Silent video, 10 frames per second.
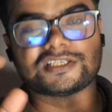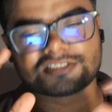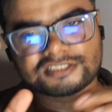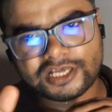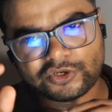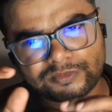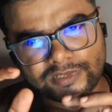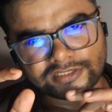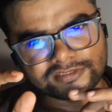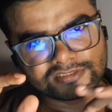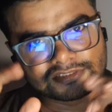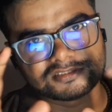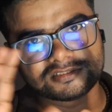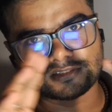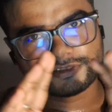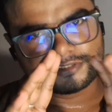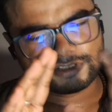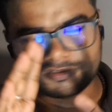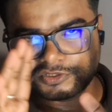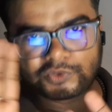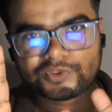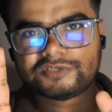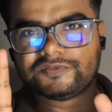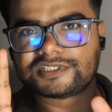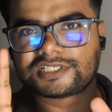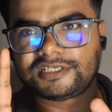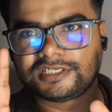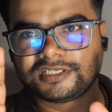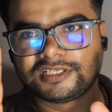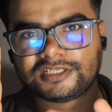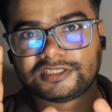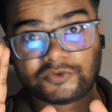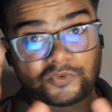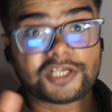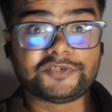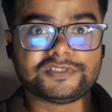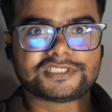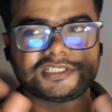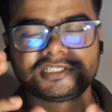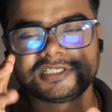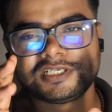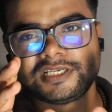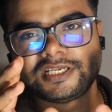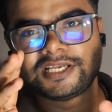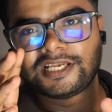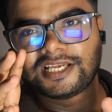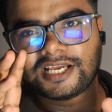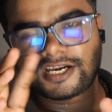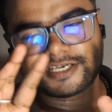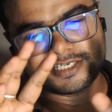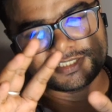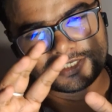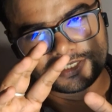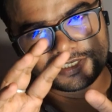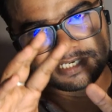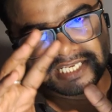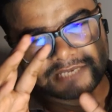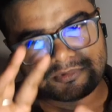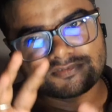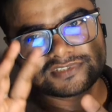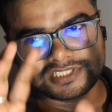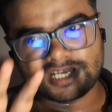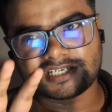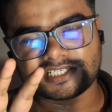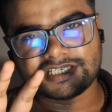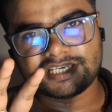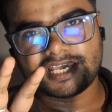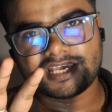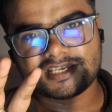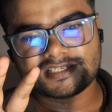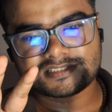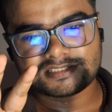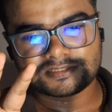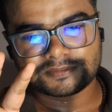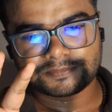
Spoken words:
Saruman, the cruel wizard, the white wizard, under the name of Sarki, has